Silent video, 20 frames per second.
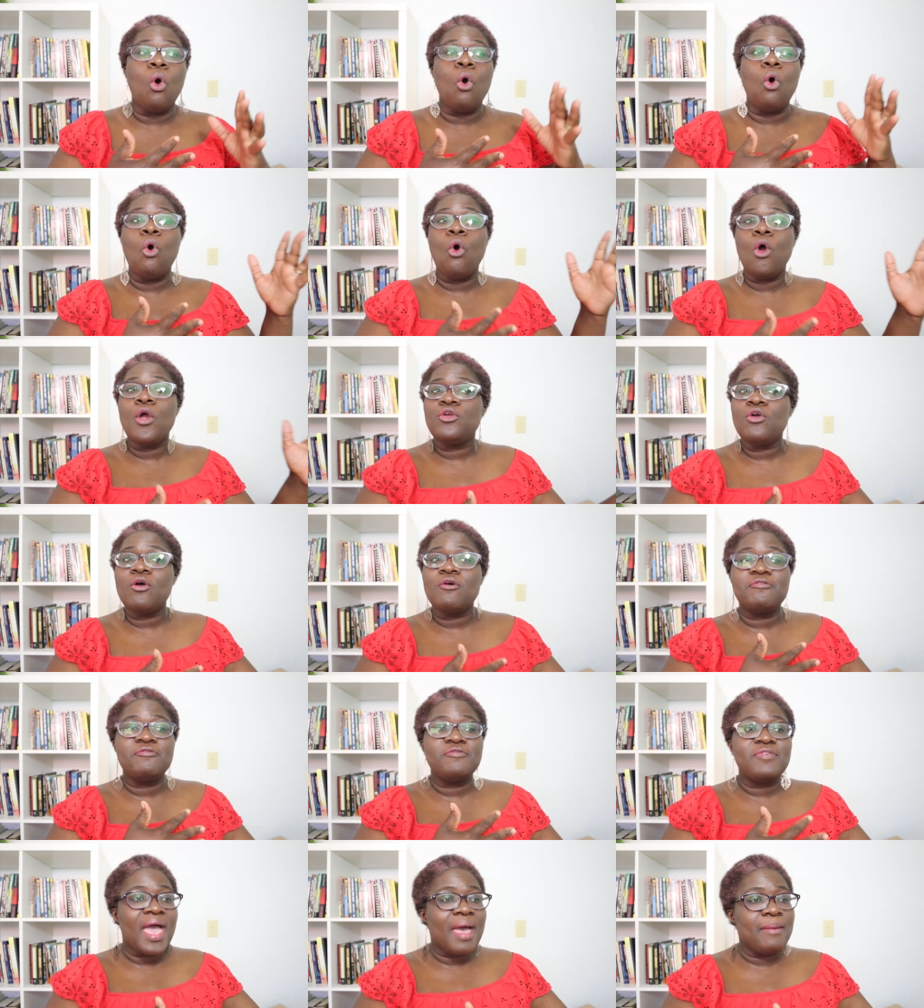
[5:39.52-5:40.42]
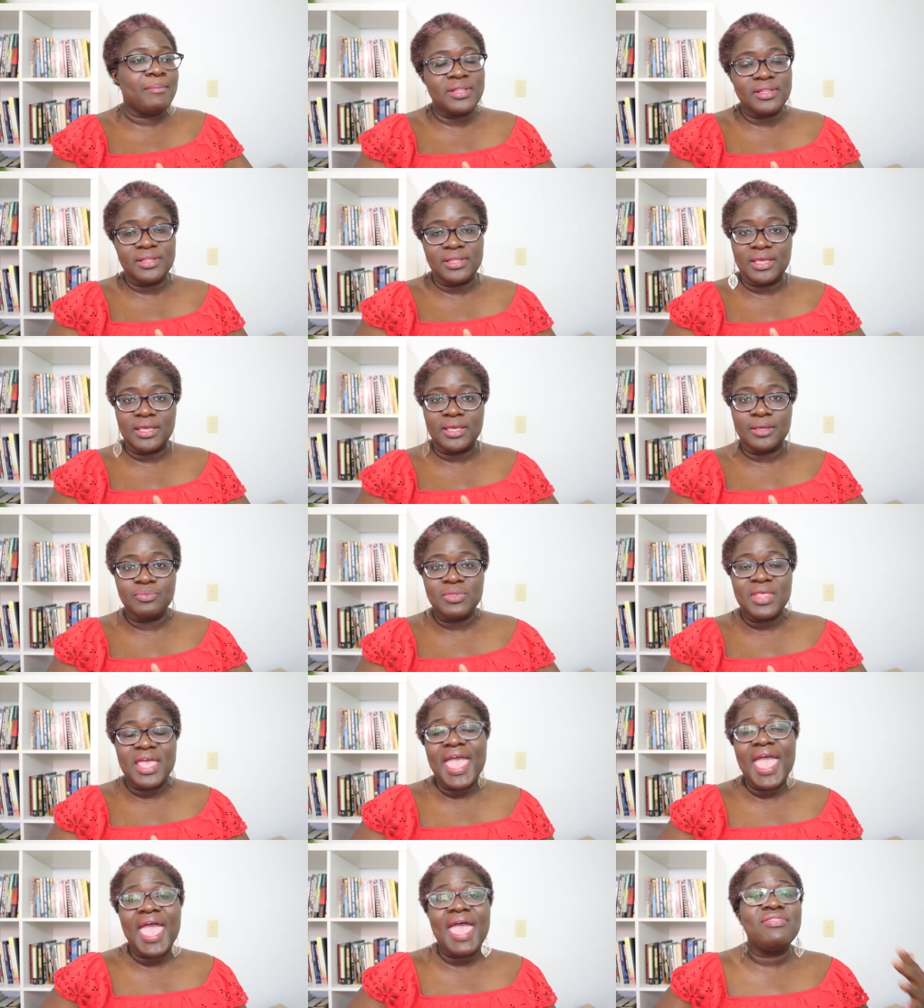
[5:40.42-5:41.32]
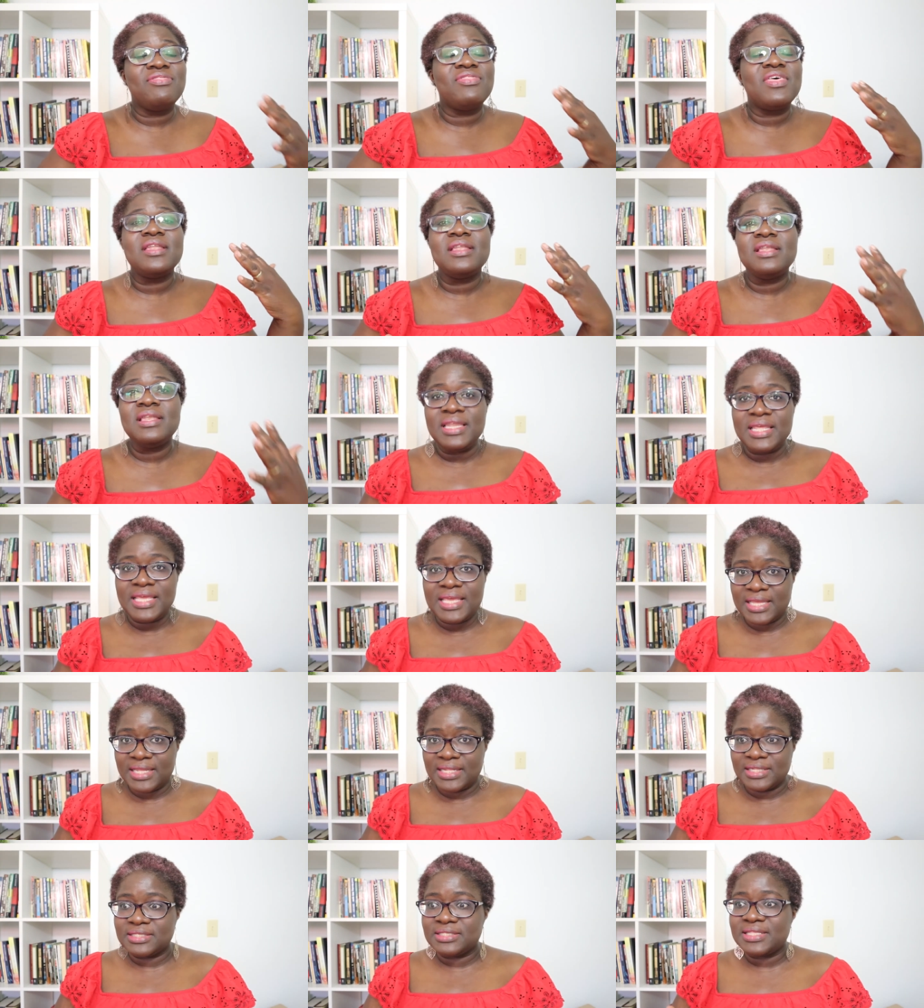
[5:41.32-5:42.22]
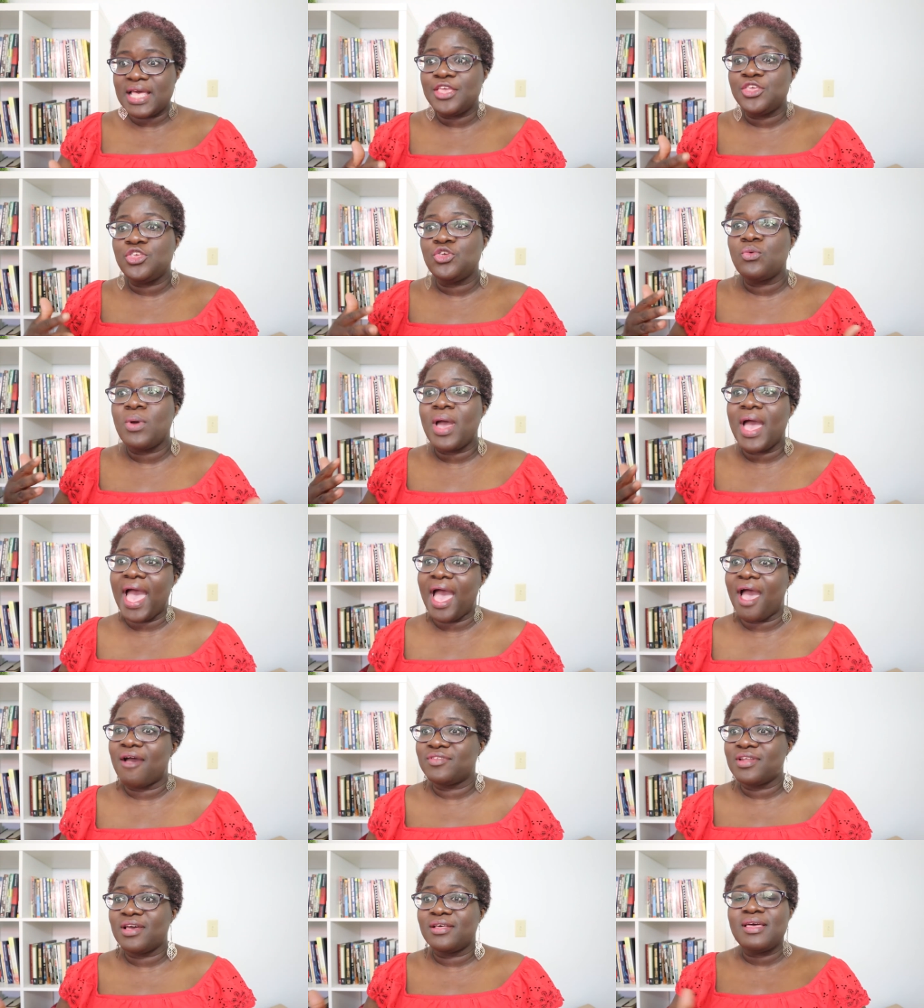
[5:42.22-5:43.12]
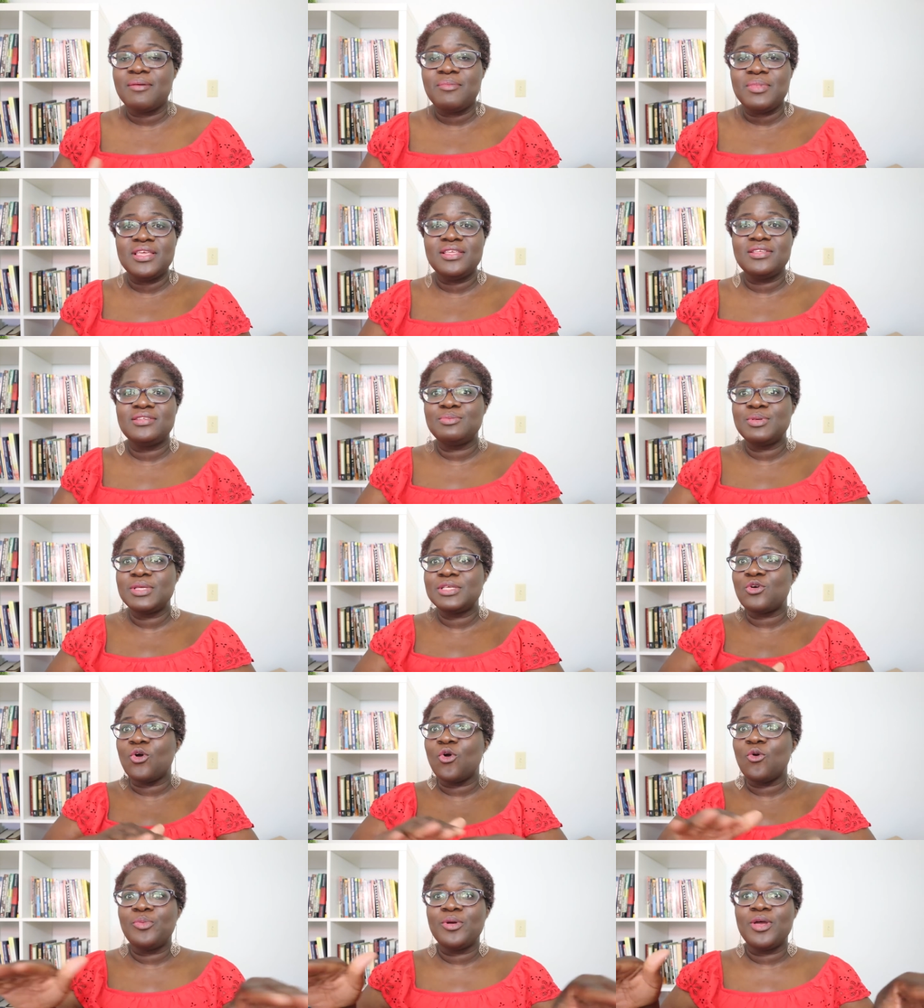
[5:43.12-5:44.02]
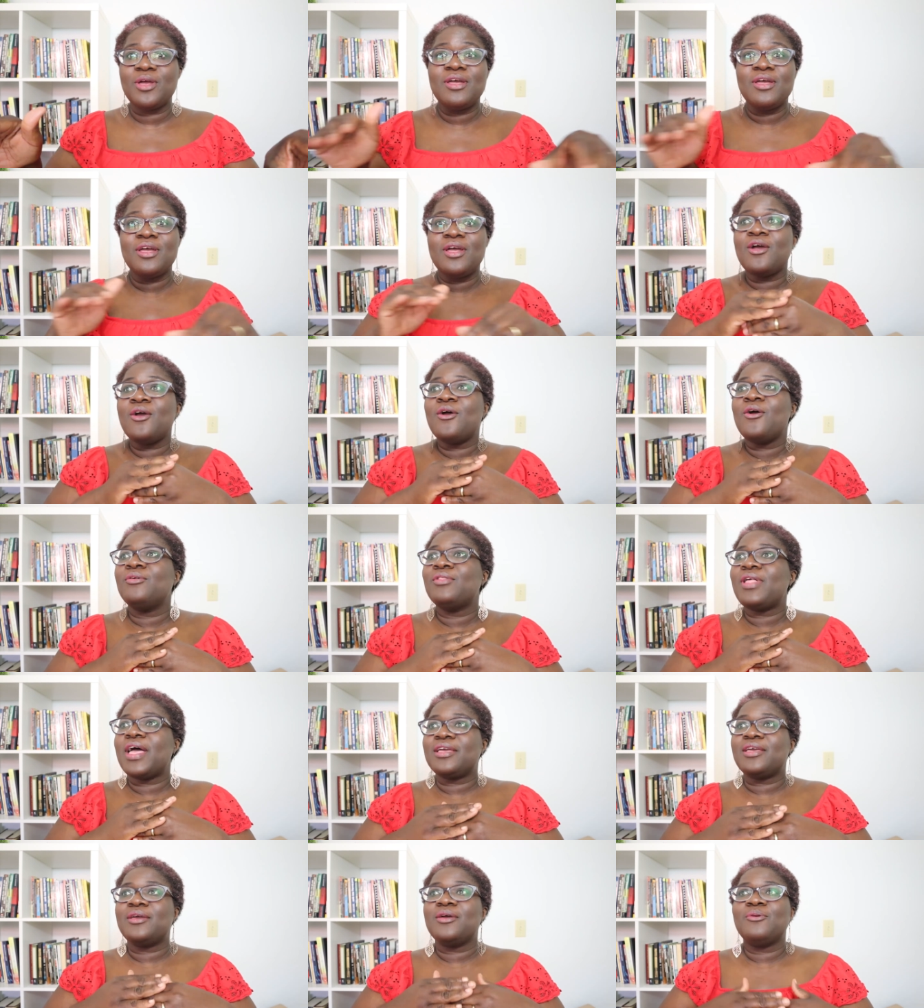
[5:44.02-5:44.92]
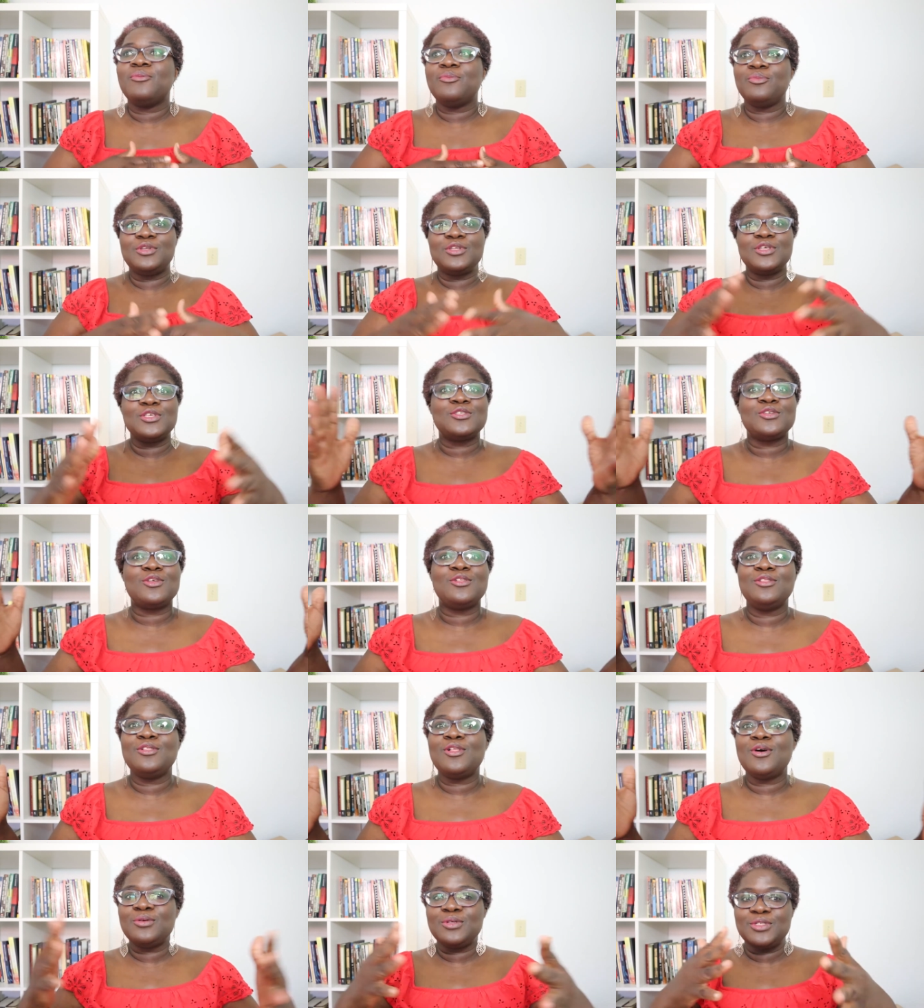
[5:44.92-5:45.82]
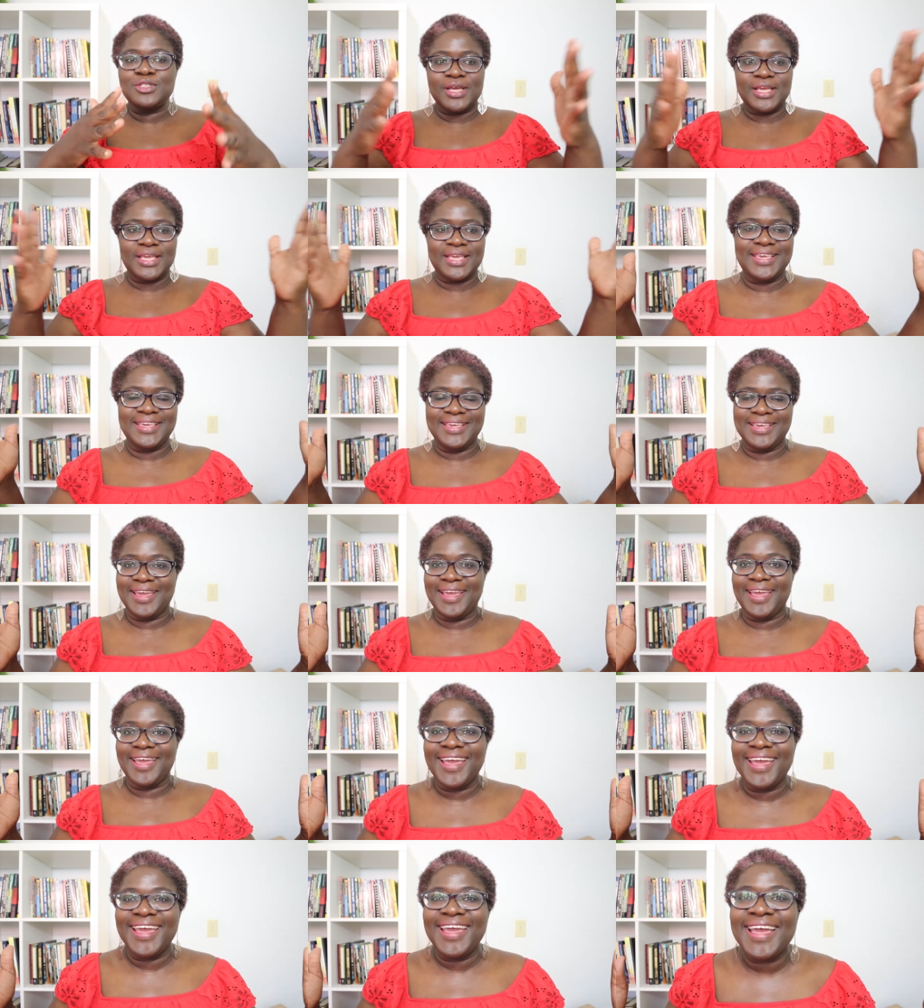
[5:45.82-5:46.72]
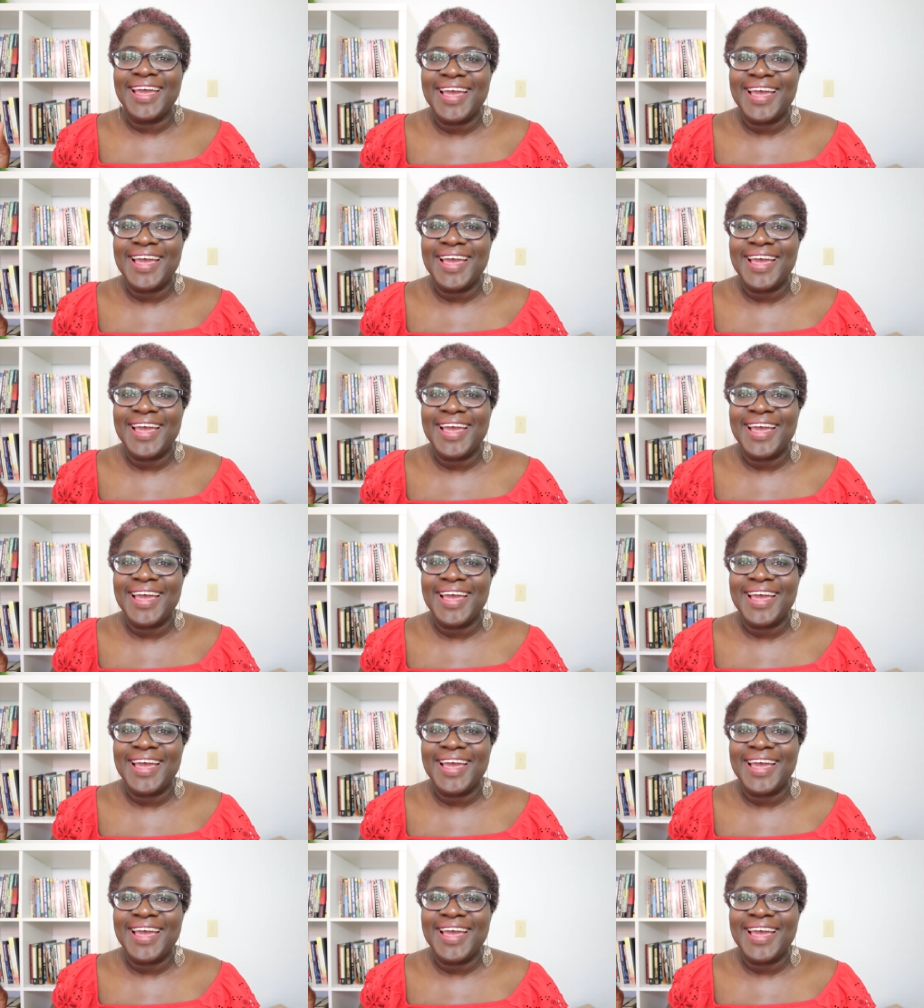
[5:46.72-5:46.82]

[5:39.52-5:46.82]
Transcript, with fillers: or your family and the needs that you have. Now let me open, like, disclosure here.